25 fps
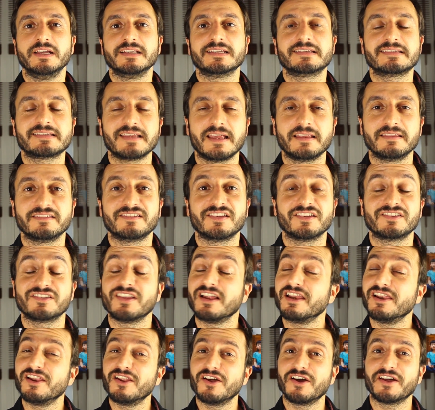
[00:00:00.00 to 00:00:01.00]
center
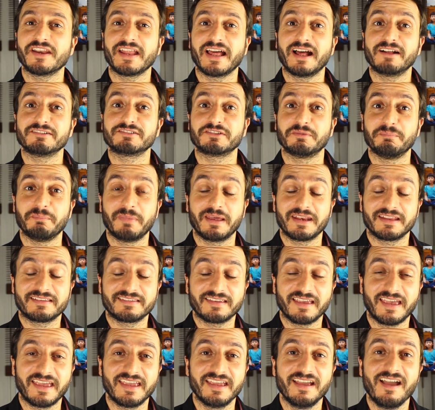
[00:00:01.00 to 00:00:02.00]
to learn how to
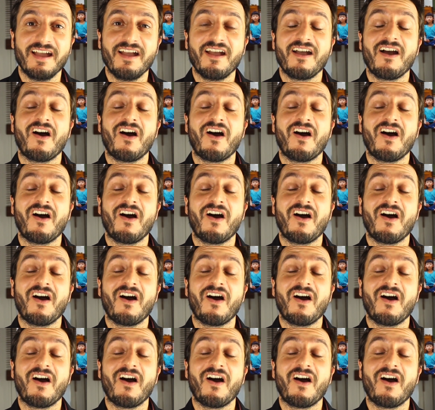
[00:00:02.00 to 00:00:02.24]
meditate.